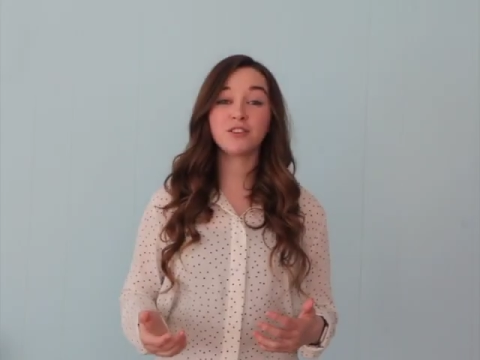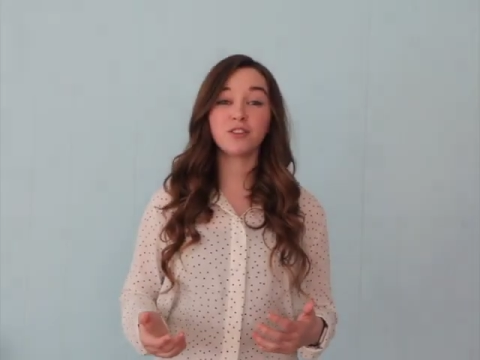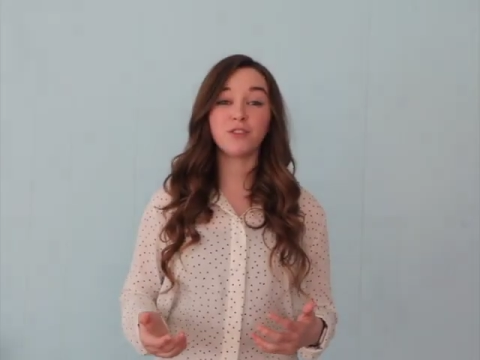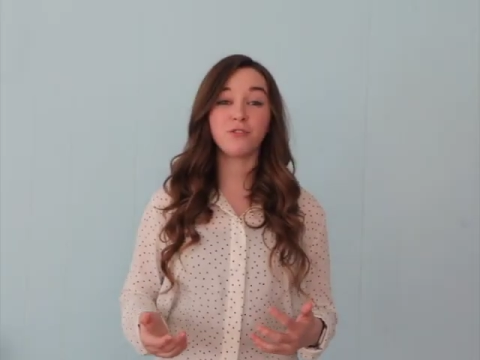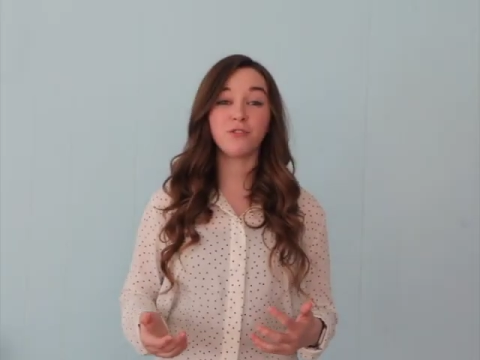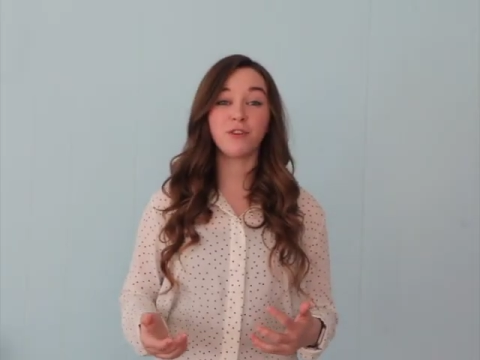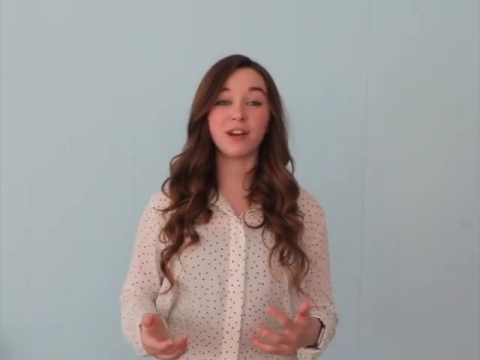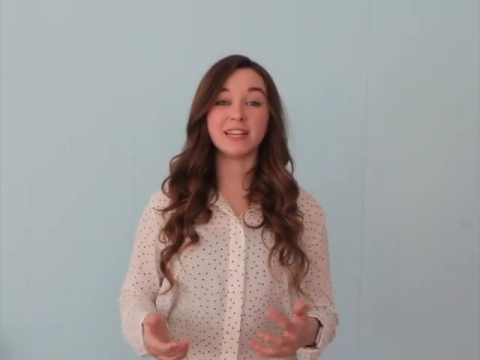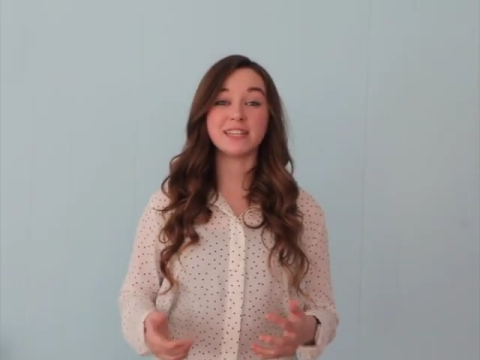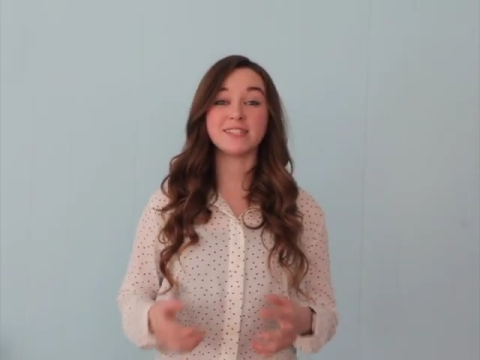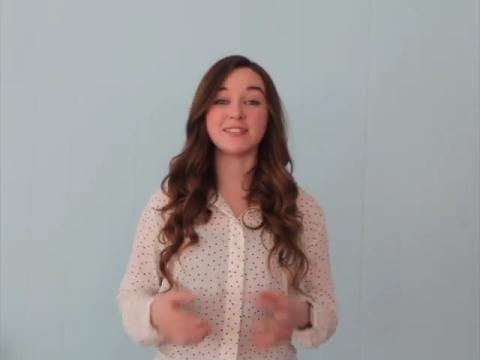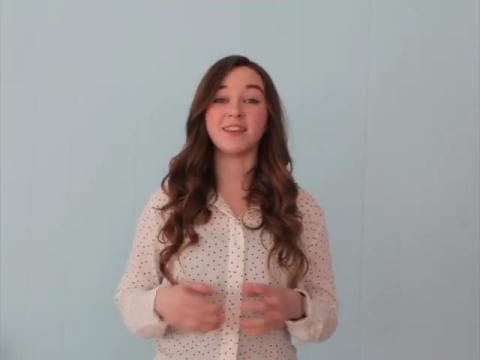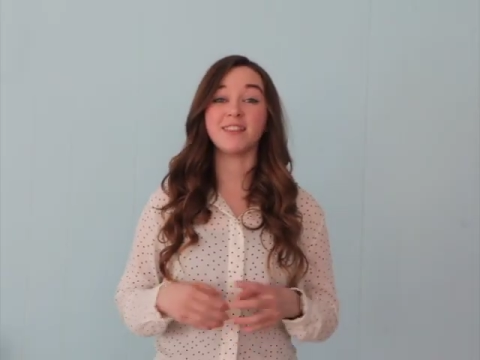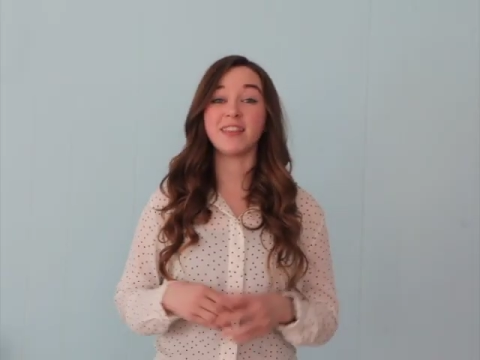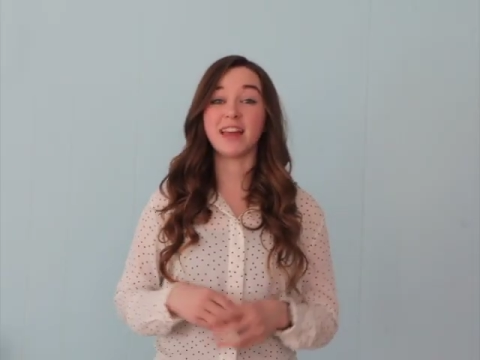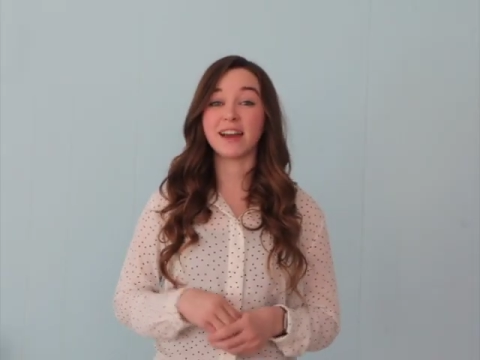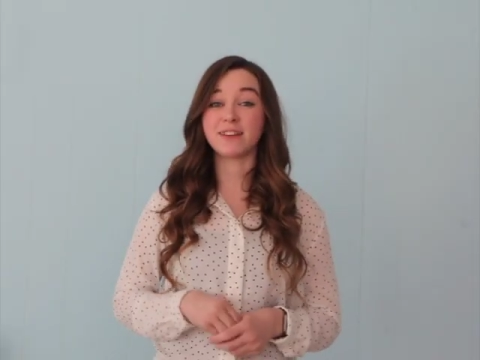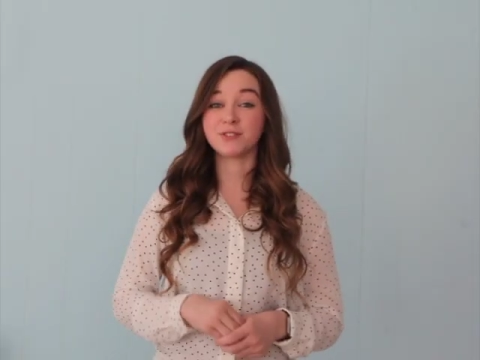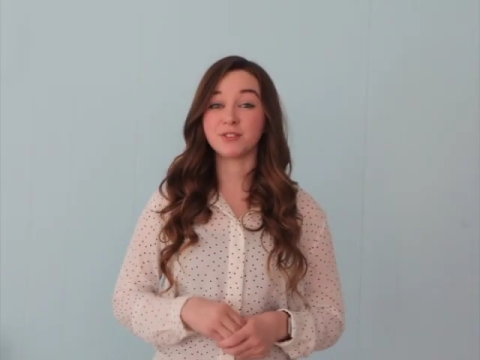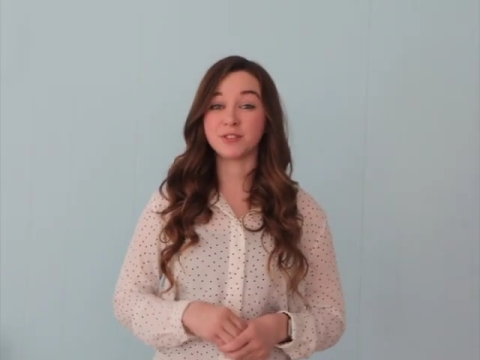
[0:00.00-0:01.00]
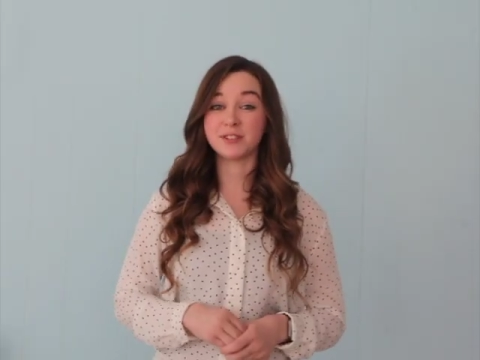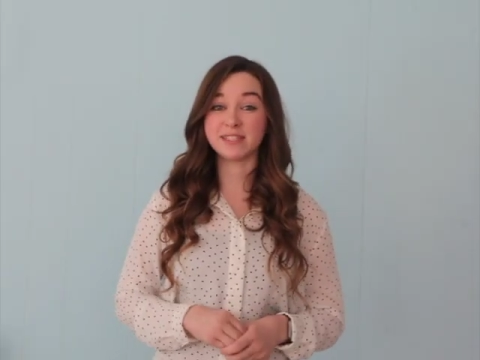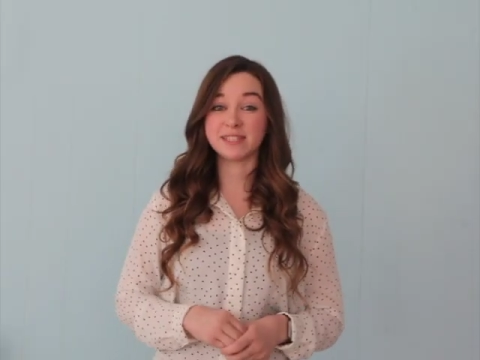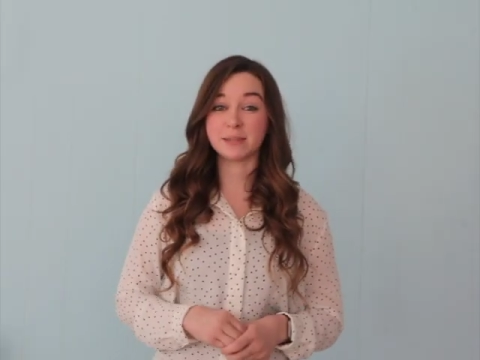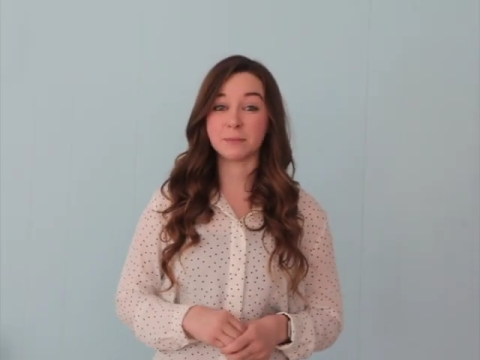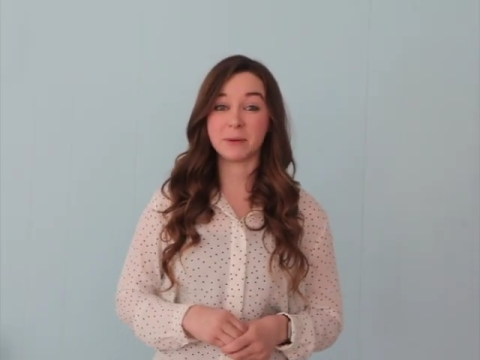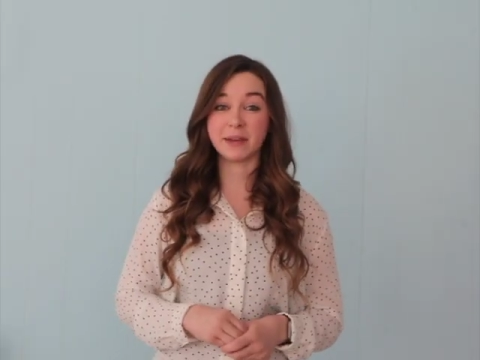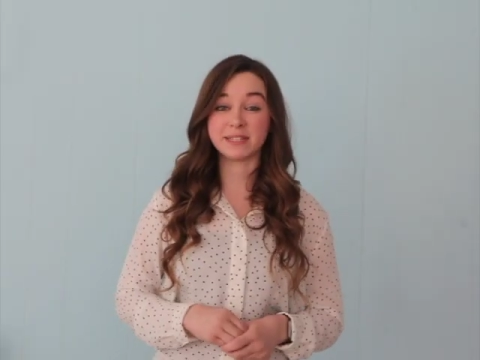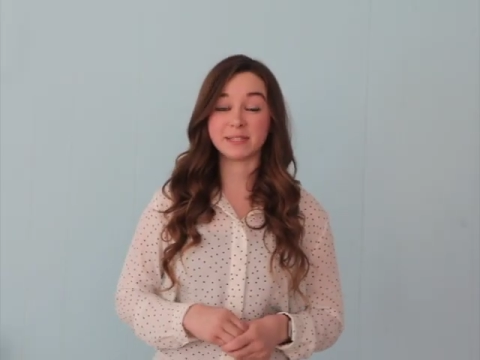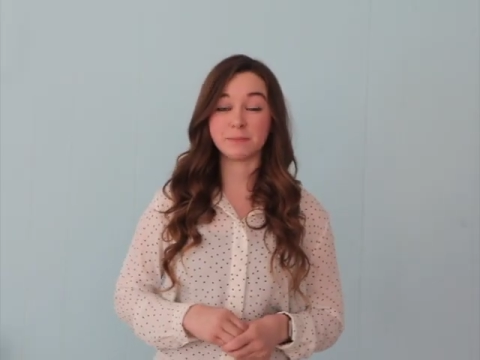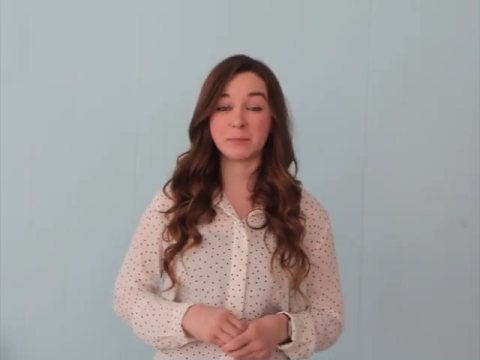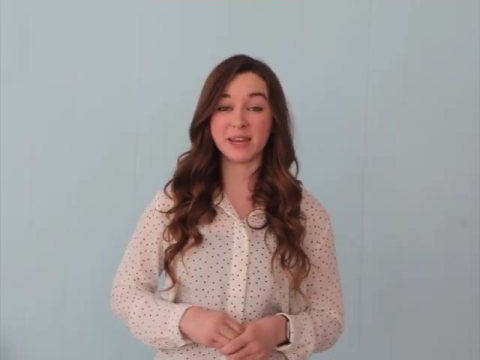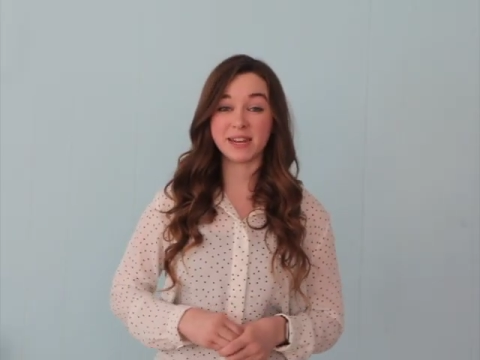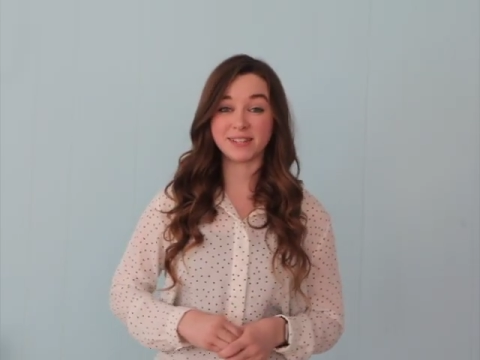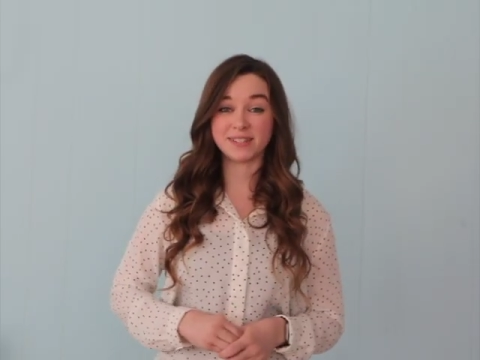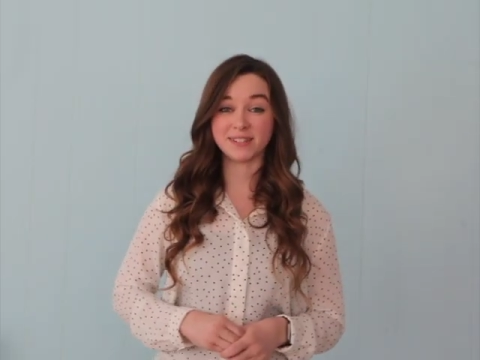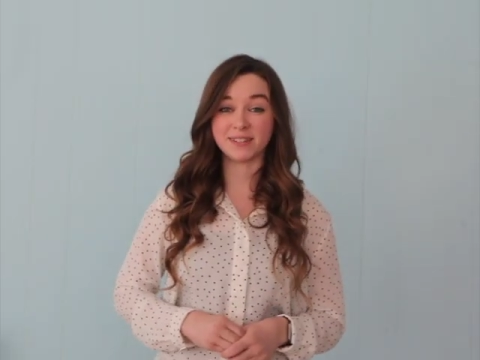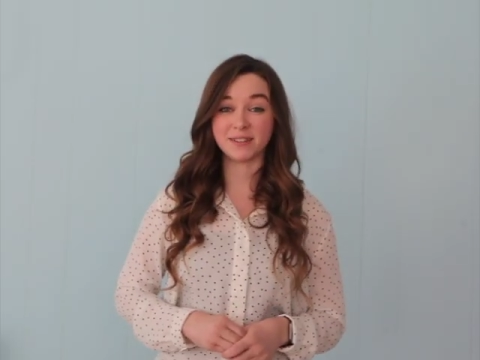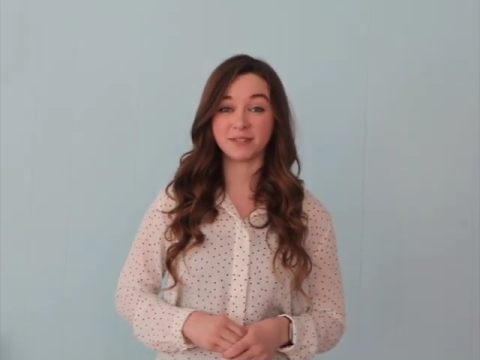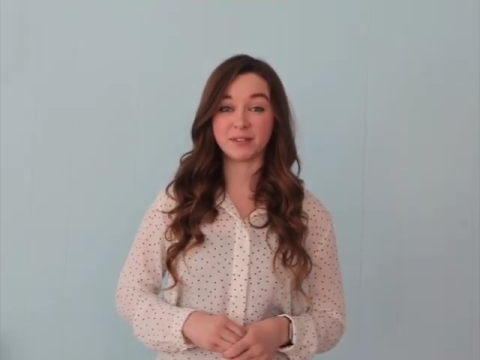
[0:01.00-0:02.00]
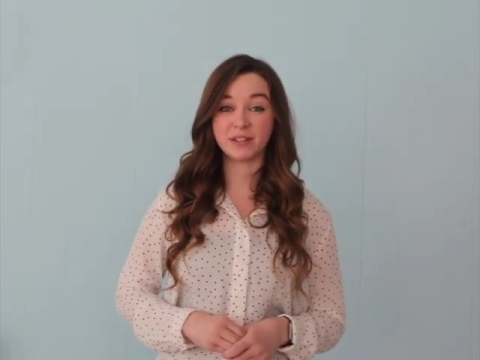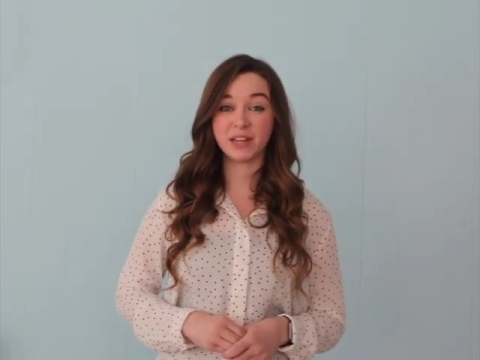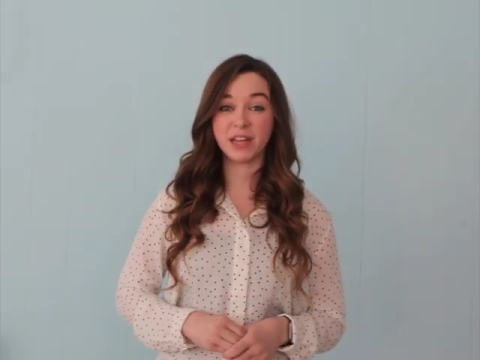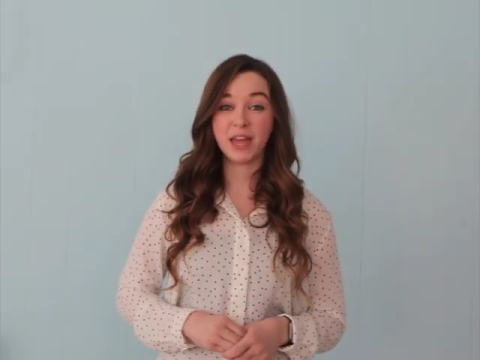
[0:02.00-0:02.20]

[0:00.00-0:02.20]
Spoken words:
the phrase, laughter is the best medicine,